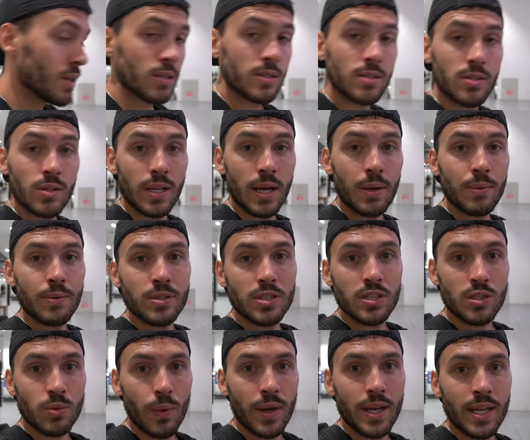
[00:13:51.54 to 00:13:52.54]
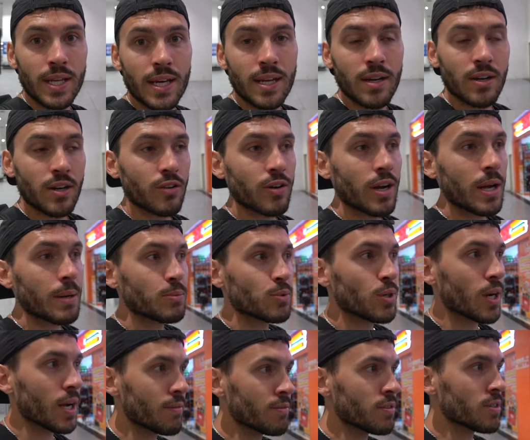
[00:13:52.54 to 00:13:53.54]
So now we're just waiting on our Grab
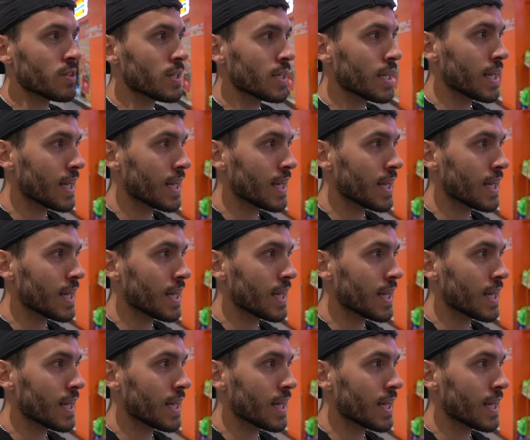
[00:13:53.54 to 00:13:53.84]
driver,